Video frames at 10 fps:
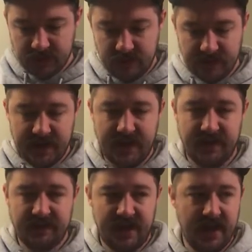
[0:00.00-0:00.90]

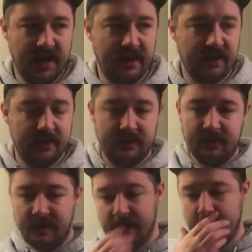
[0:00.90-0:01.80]
strong kind of
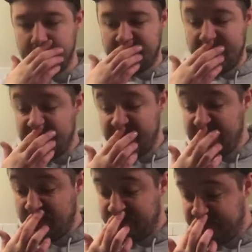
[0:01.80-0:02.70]
tannic
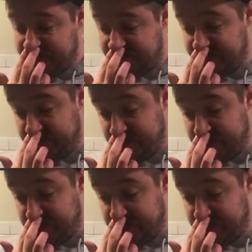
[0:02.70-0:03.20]
note that